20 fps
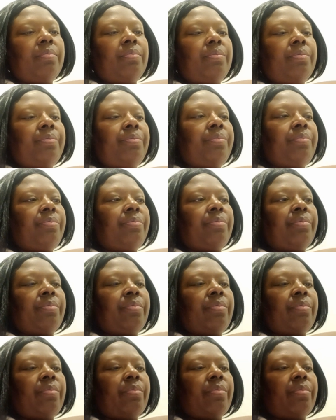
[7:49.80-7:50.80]

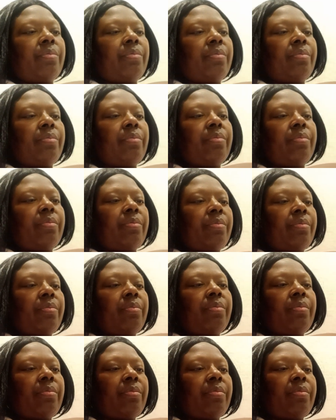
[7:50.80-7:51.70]
[no speech]